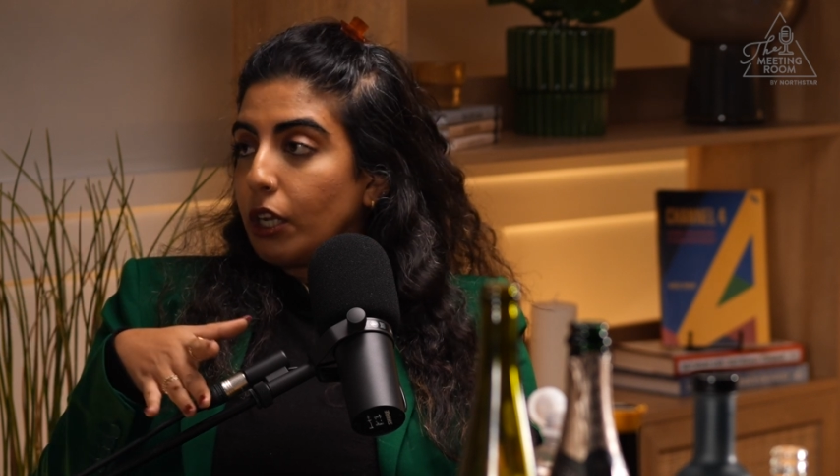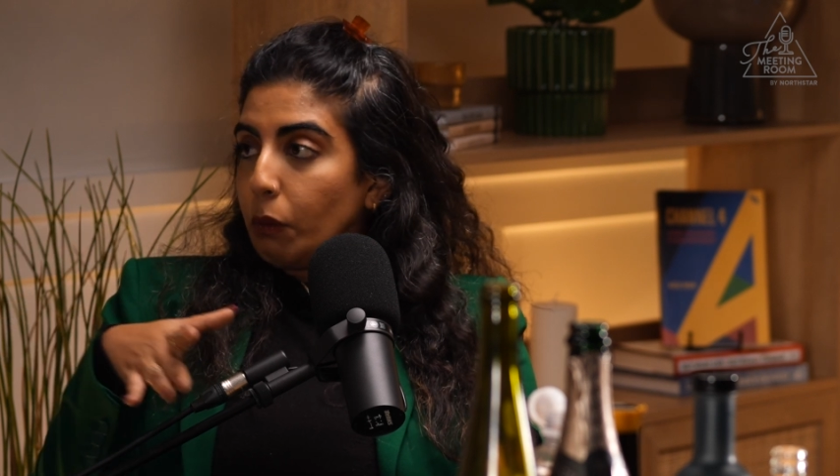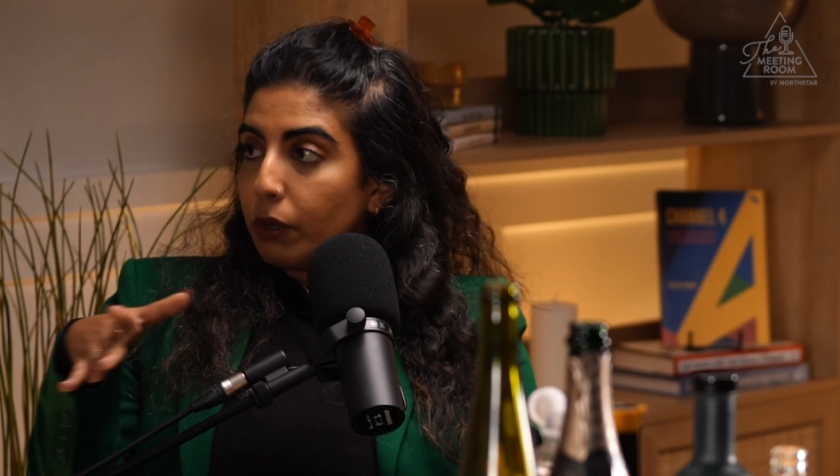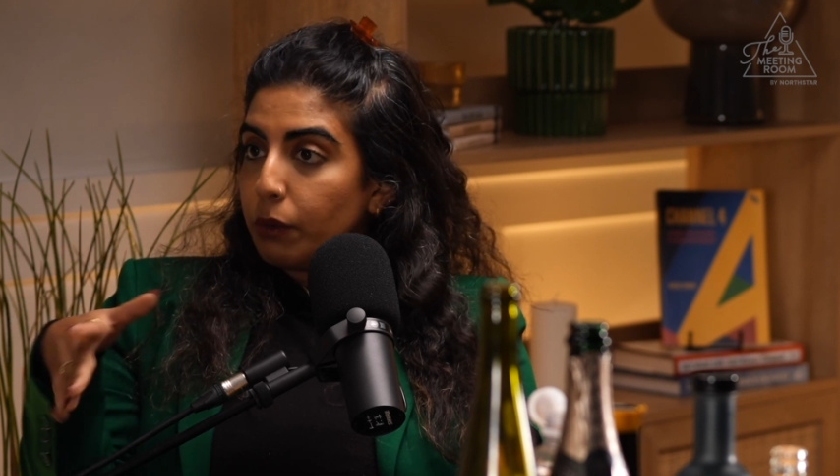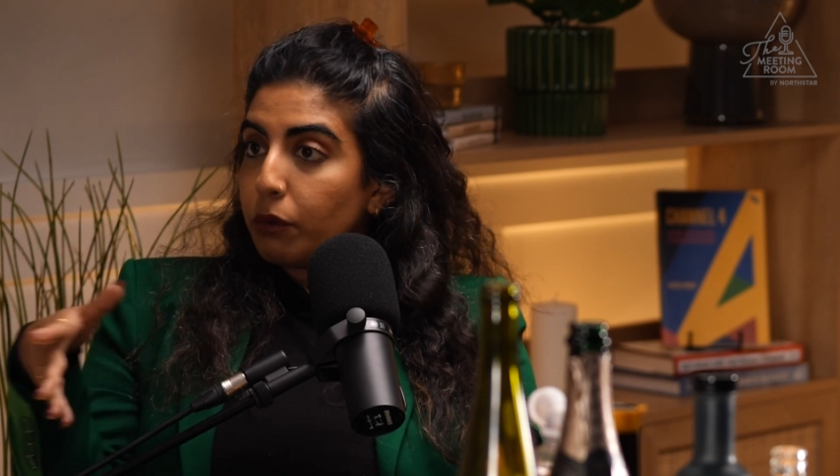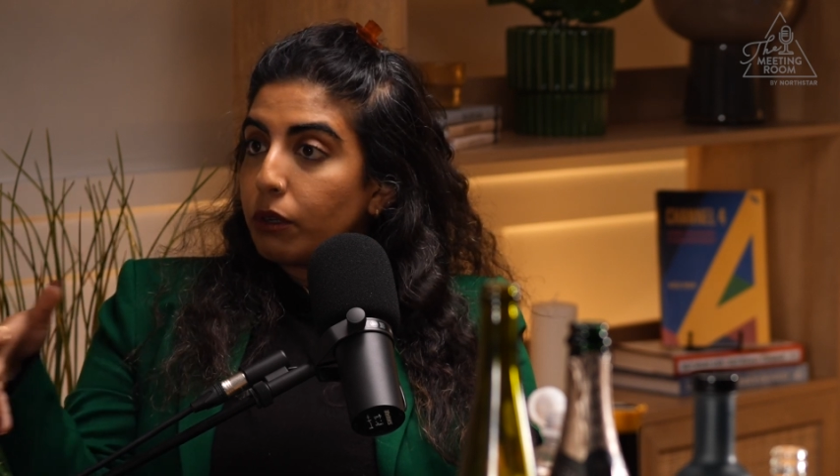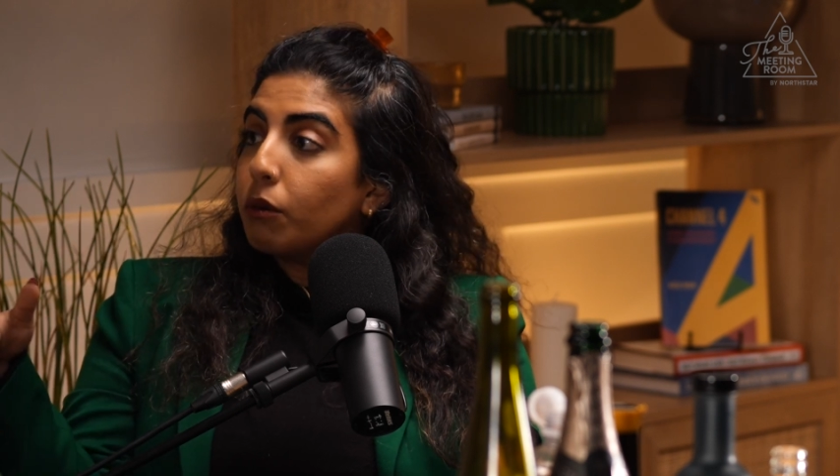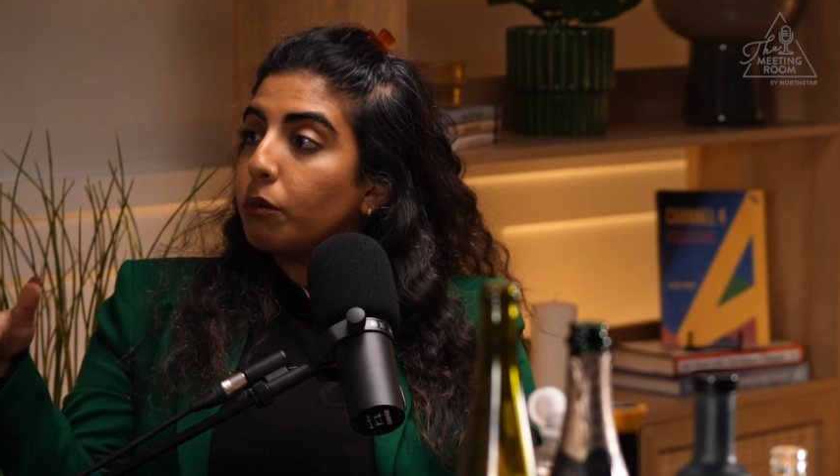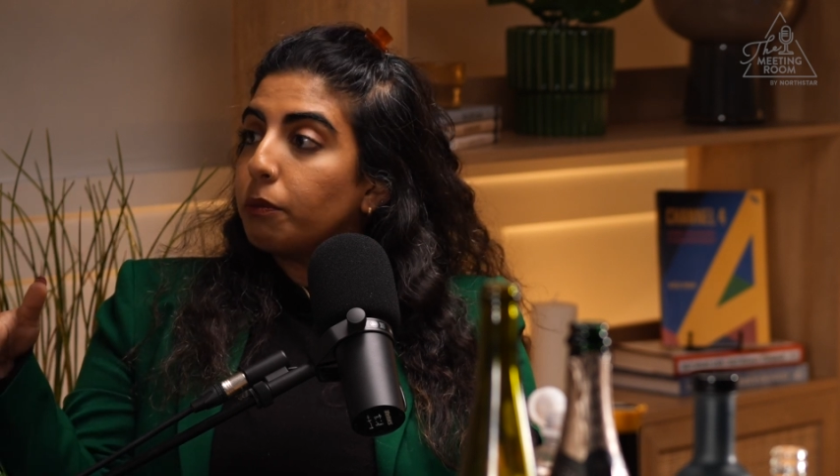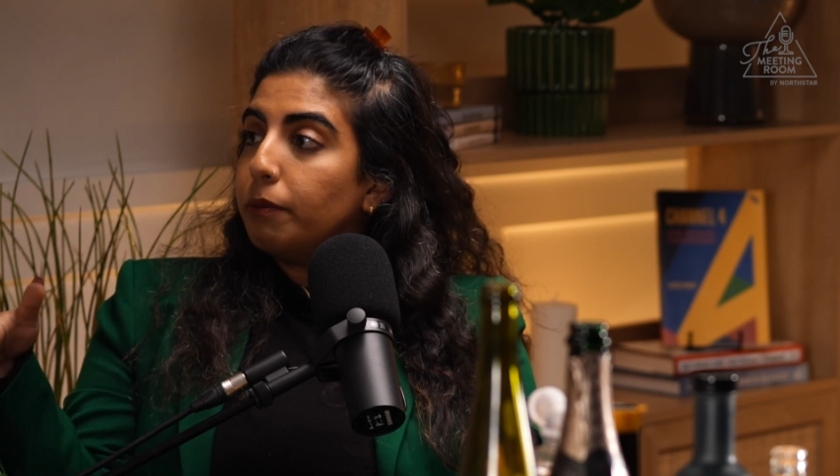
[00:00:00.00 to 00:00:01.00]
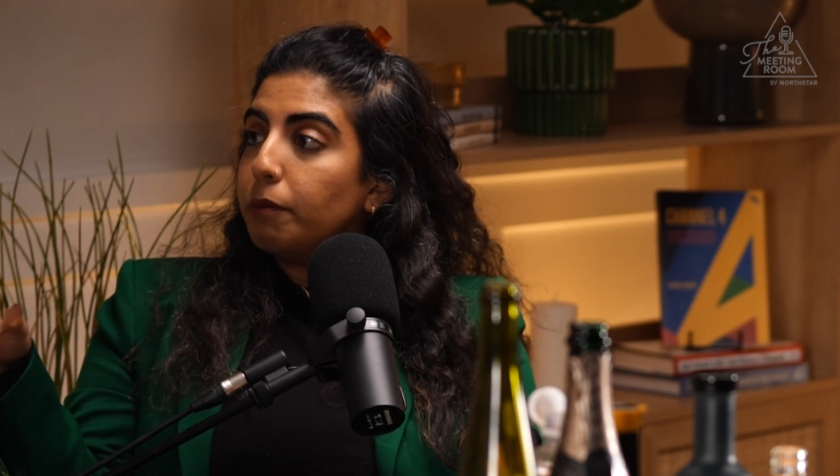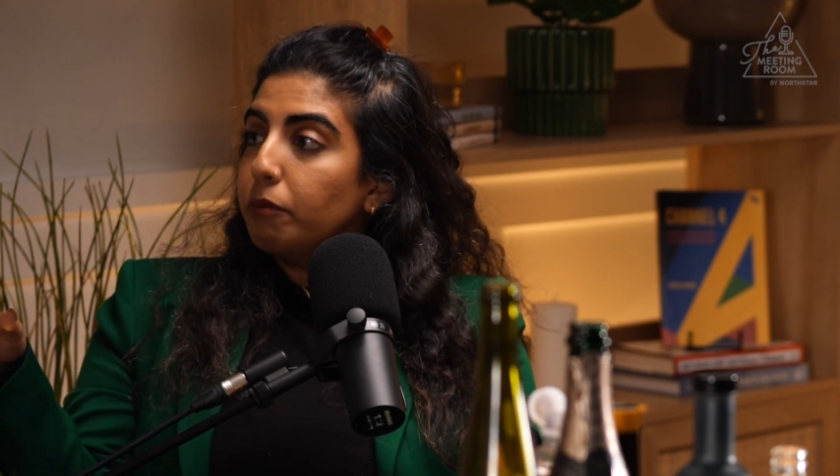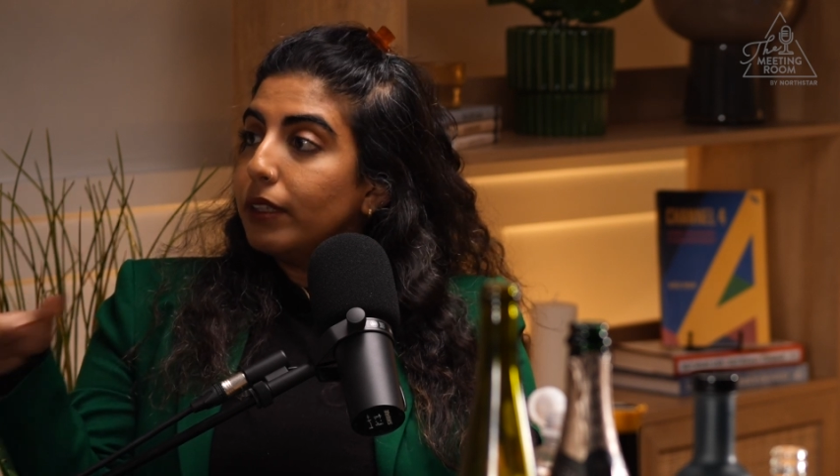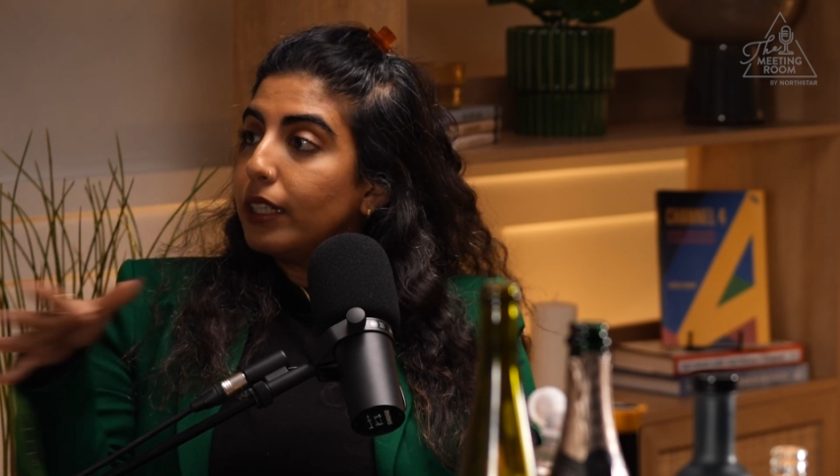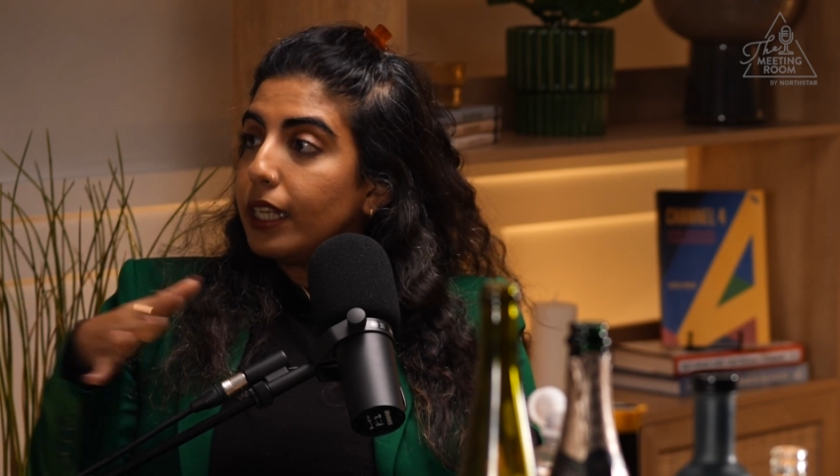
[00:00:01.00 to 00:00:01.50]
we will
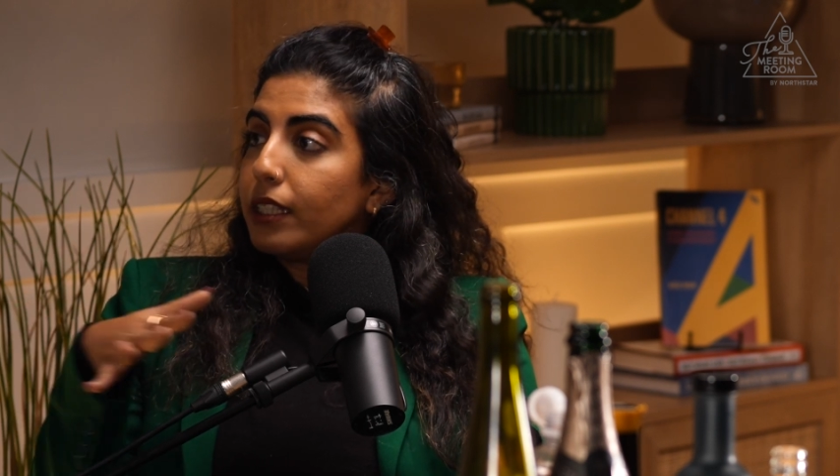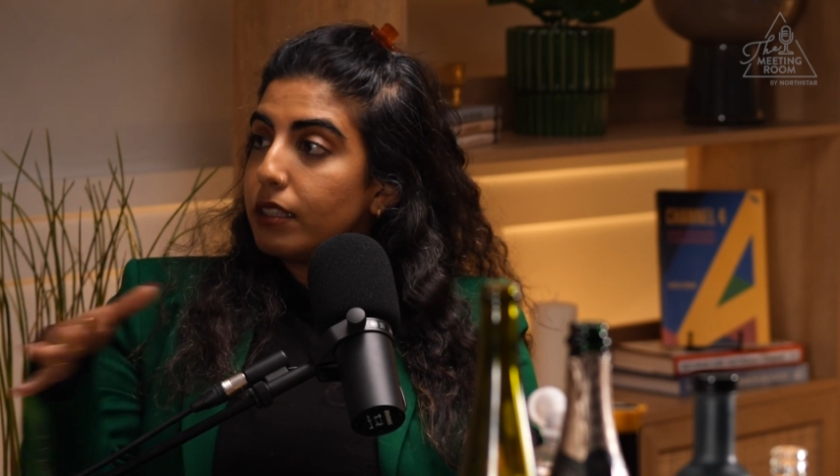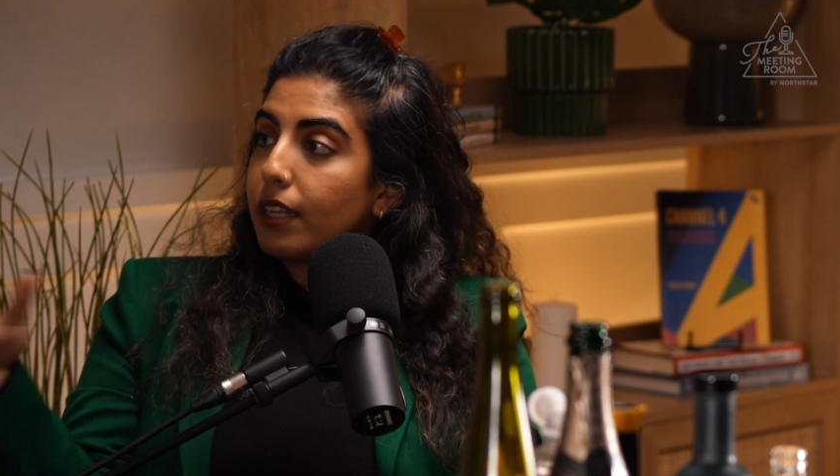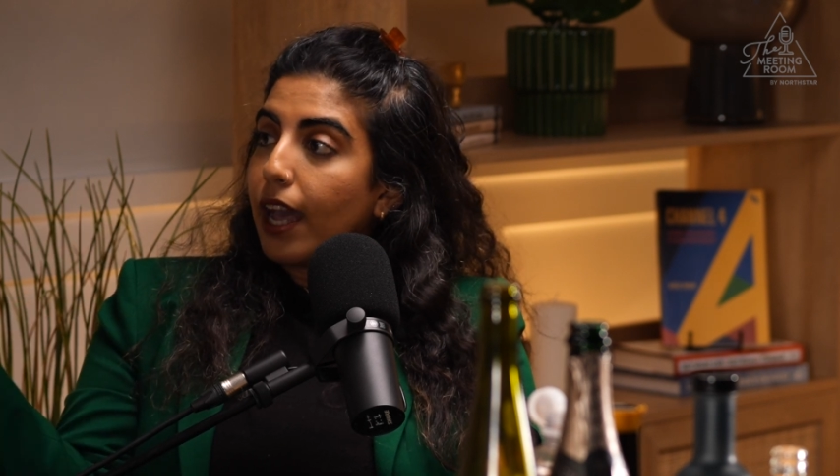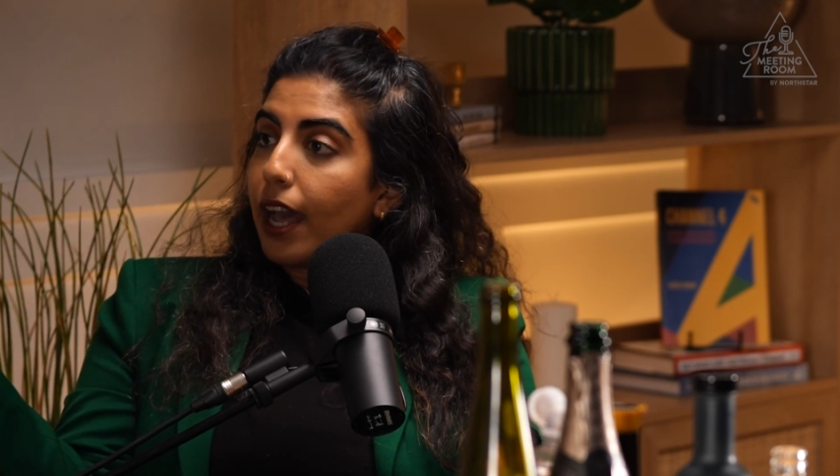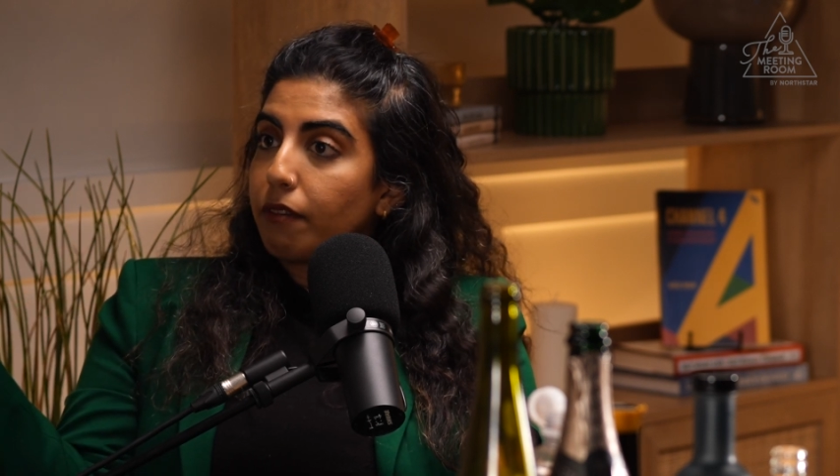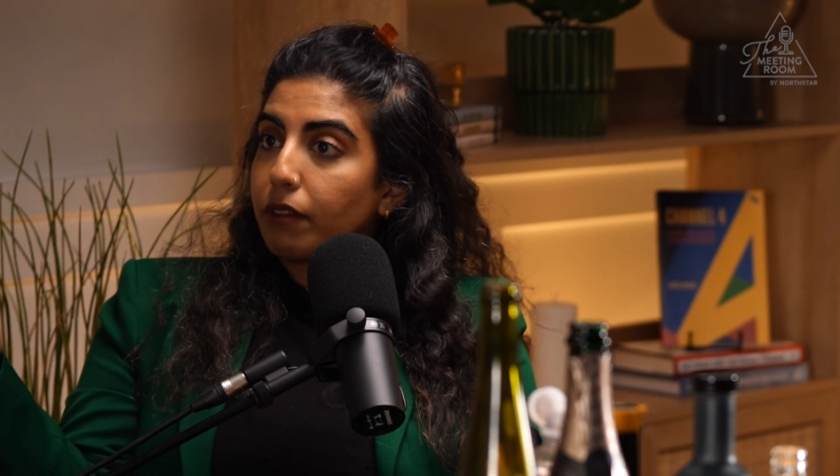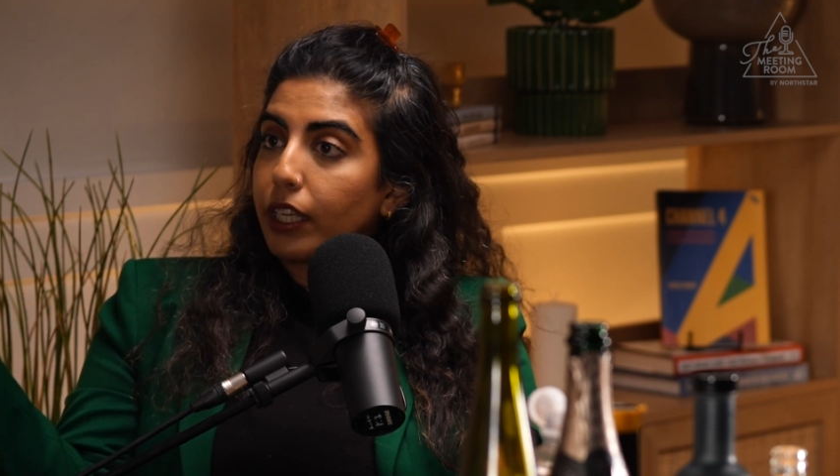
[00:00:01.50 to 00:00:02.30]
need to have,